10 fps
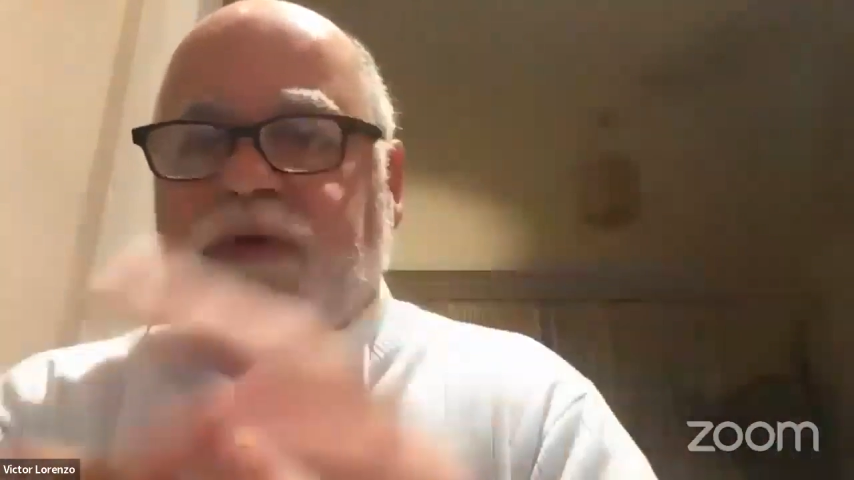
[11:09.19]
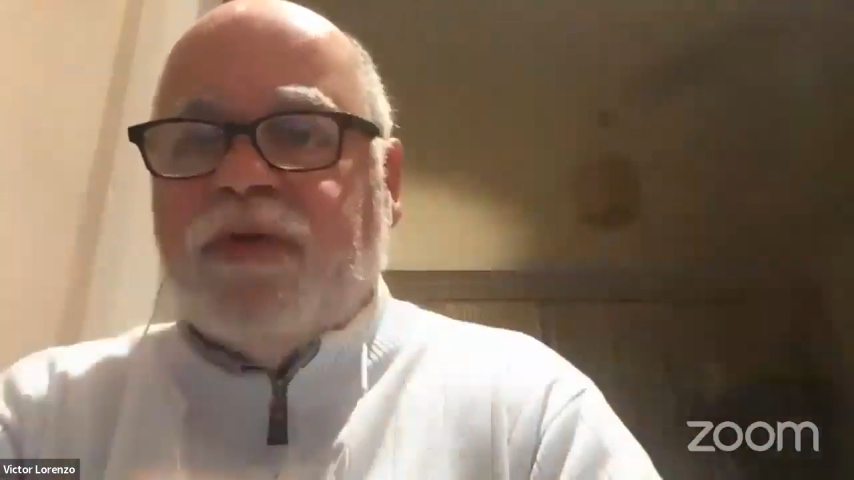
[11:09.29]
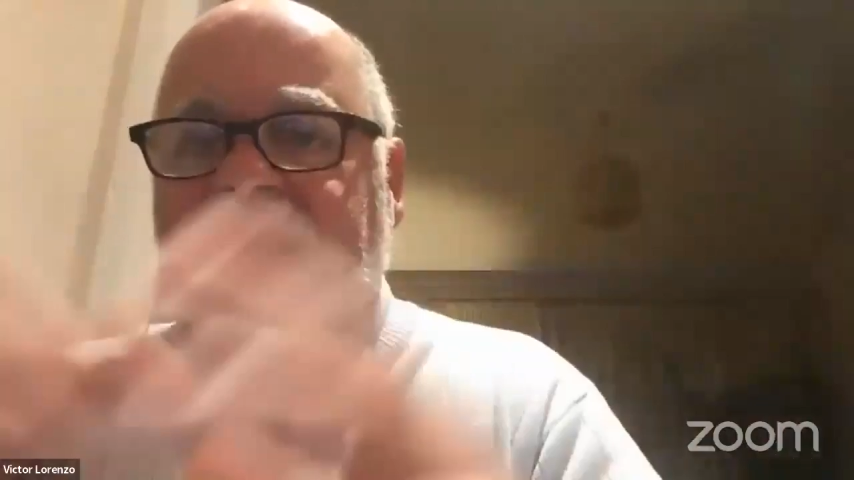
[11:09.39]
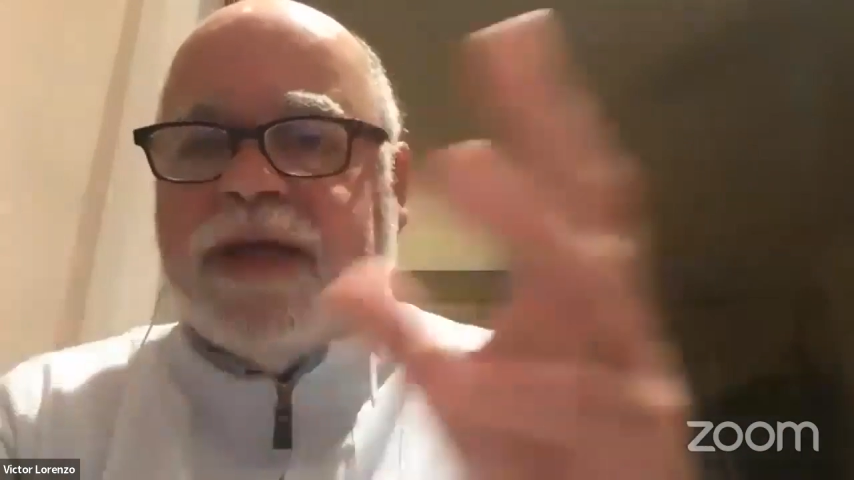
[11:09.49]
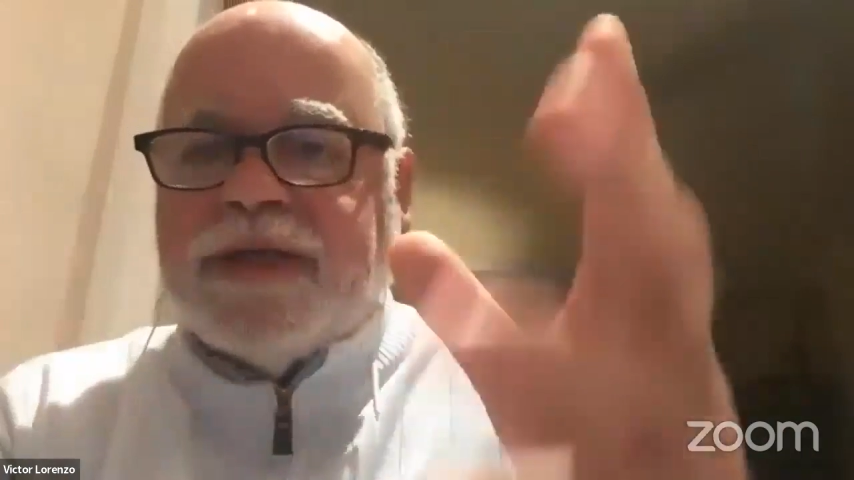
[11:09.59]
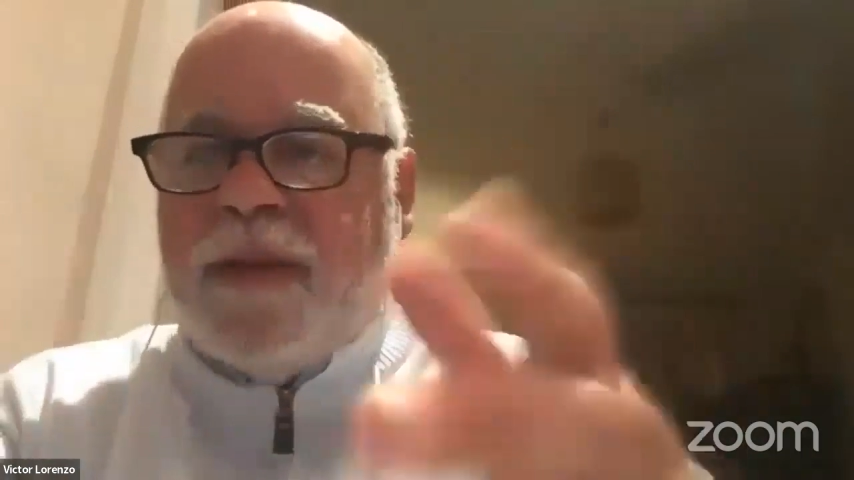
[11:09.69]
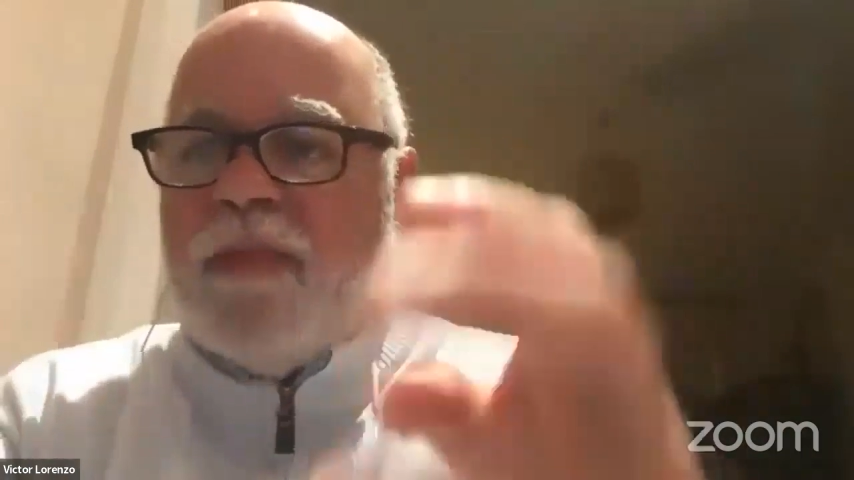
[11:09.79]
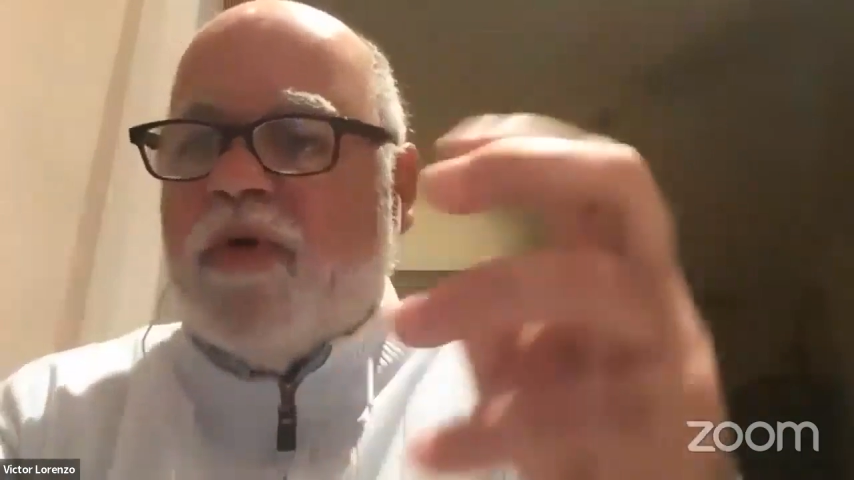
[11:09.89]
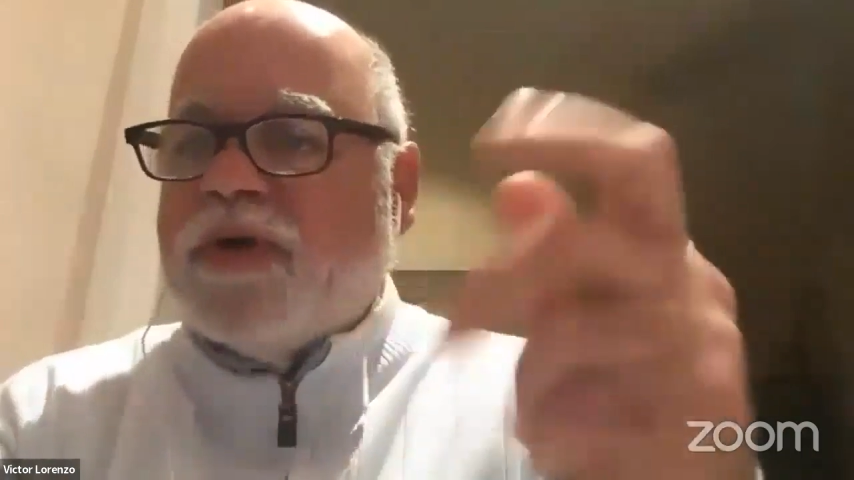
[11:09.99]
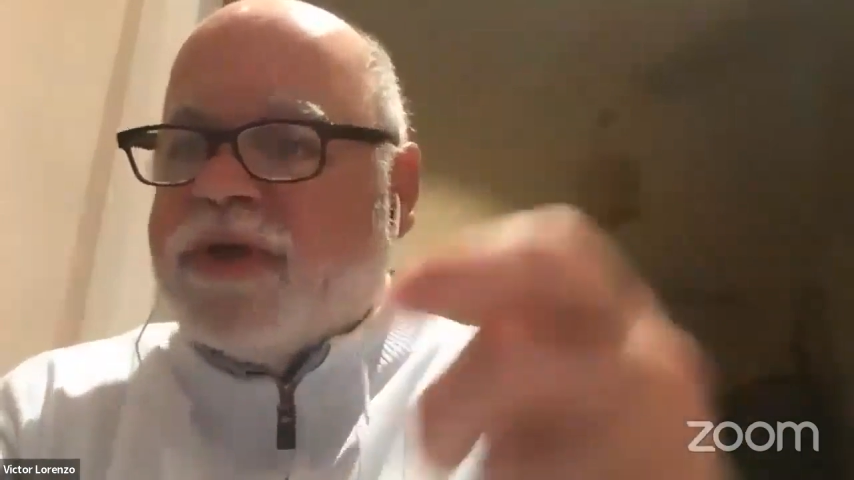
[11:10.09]
Today is a
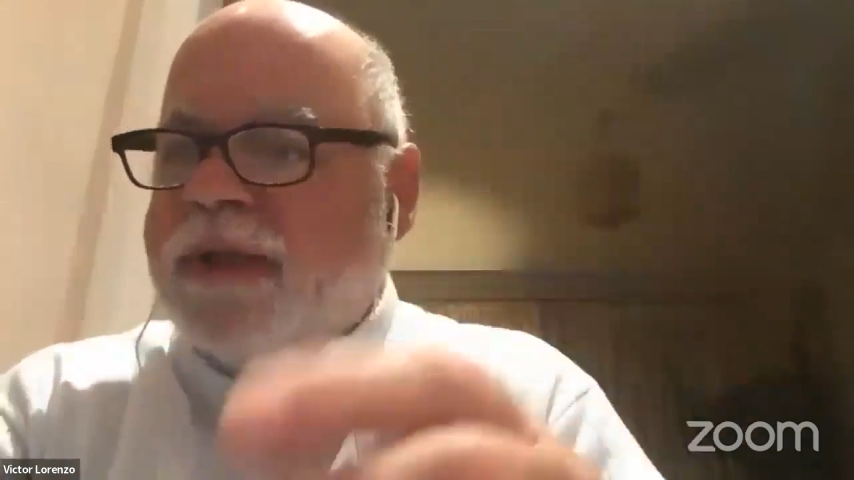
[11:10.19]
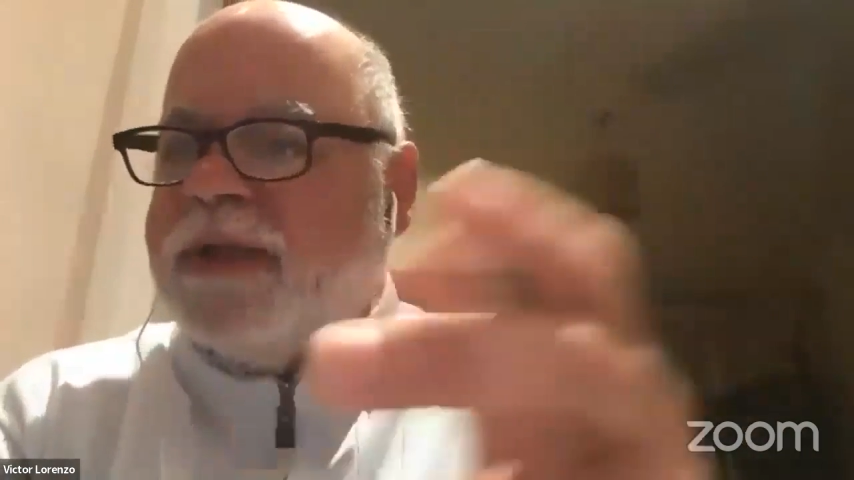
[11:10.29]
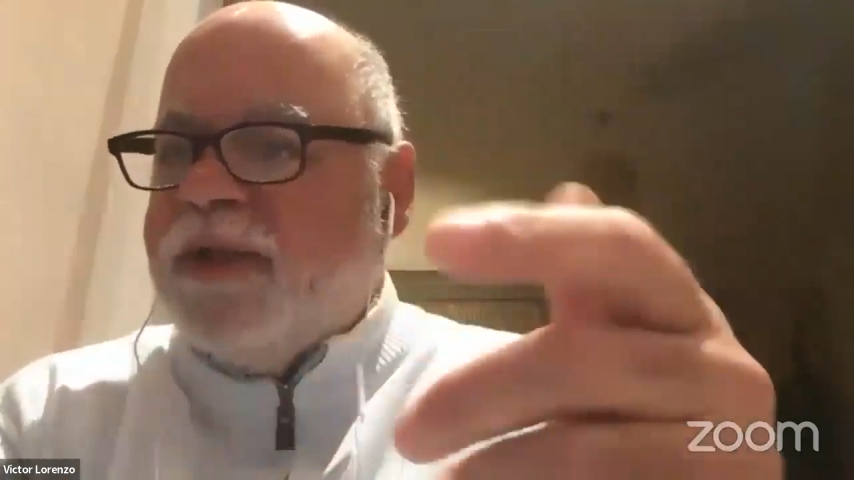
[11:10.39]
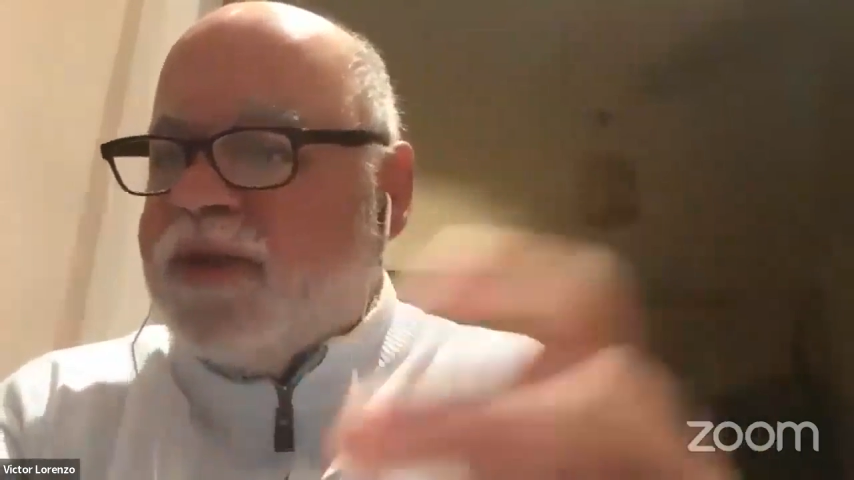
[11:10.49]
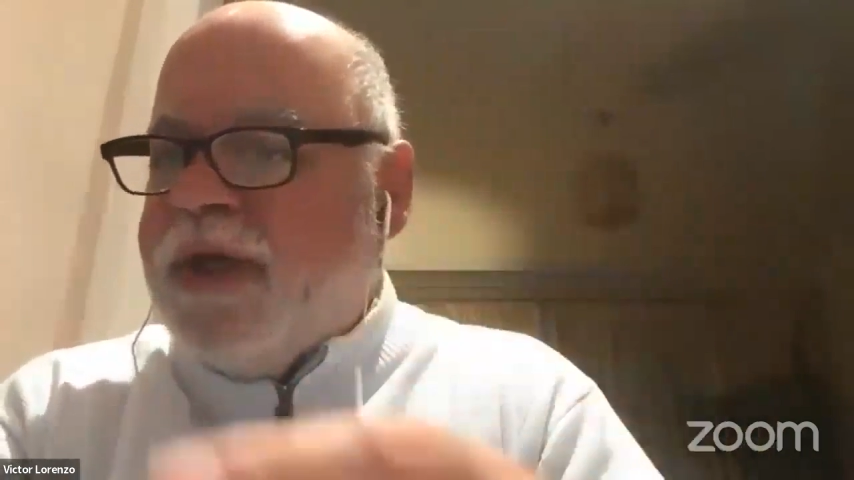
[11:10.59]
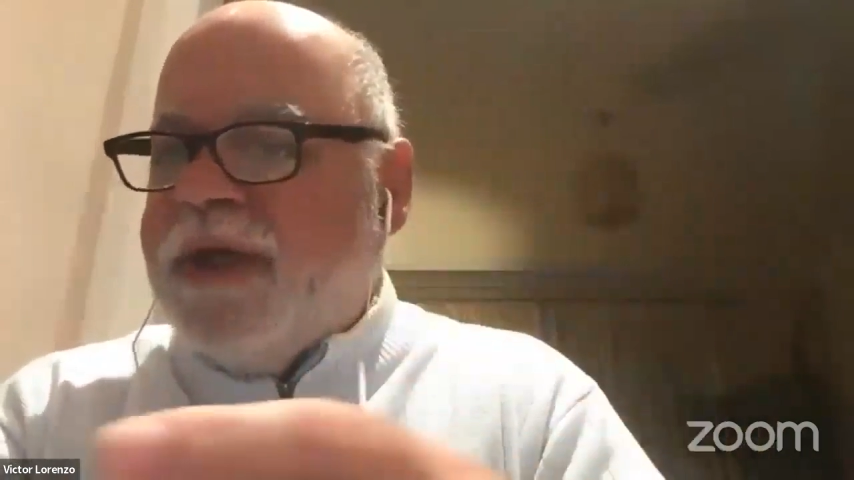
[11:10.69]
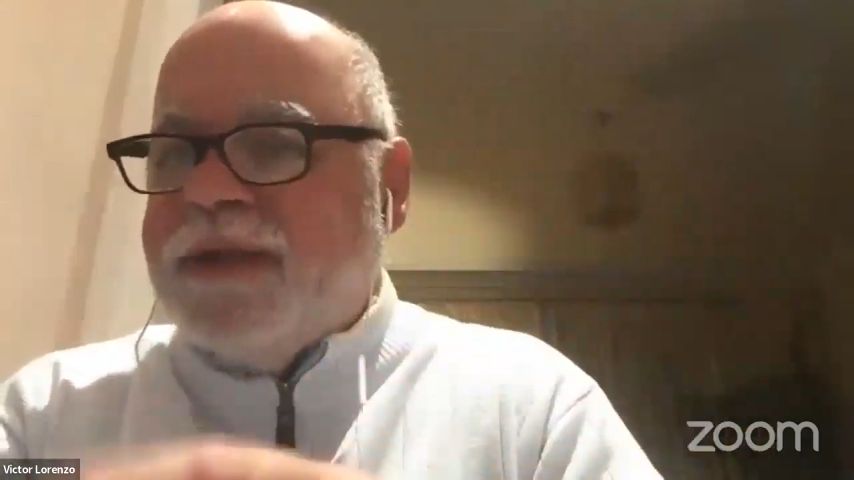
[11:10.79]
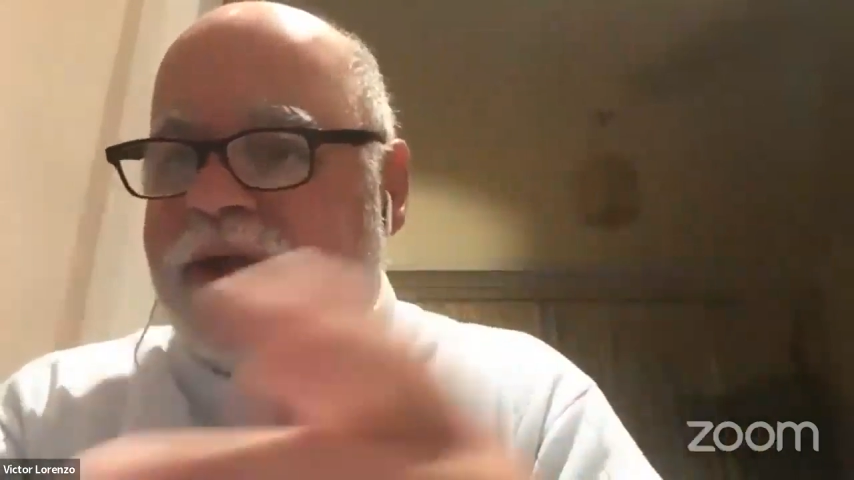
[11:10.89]
more gentle thing.